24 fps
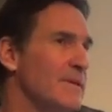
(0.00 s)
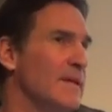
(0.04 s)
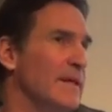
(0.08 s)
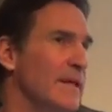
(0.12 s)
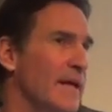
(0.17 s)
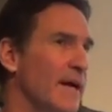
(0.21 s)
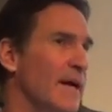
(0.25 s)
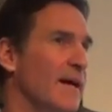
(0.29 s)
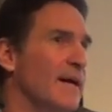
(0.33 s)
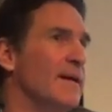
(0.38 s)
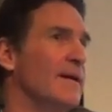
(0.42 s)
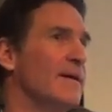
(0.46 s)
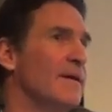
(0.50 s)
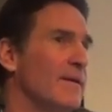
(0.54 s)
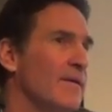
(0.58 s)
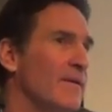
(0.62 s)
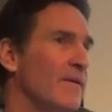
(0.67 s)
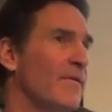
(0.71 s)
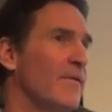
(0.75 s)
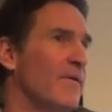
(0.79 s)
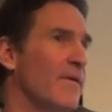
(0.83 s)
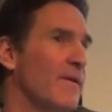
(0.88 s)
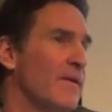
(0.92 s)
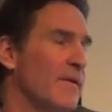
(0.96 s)
Do yeah. you
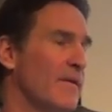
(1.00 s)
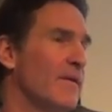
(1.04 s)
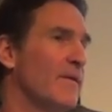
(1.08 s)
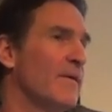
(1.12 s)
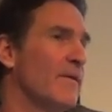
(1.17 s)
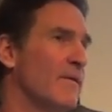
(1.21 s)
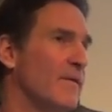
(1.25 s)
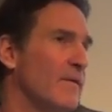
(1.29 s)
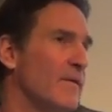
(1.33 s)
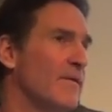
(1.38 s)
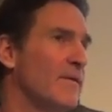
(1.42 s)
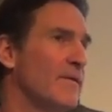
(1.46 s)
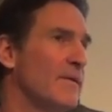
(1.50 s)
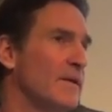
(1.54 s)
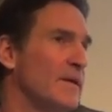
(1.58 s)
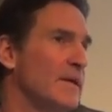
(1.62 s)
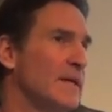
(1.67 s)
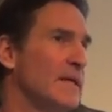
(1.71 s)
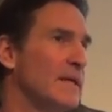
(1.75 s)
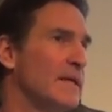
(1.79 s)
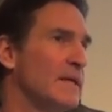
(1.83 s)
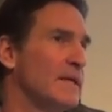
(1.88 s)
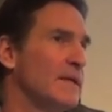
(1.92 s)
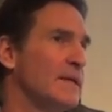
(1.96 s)
bring your
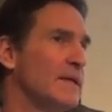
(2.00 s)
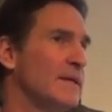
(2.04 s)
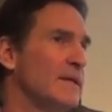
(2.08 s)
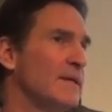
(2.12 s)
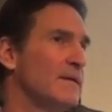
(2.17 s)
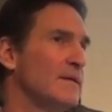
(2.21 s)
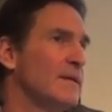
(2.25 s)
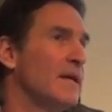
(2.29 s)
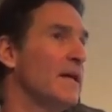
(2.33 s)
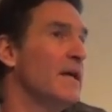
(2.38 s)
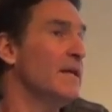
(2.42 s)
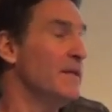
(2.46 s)
pastels?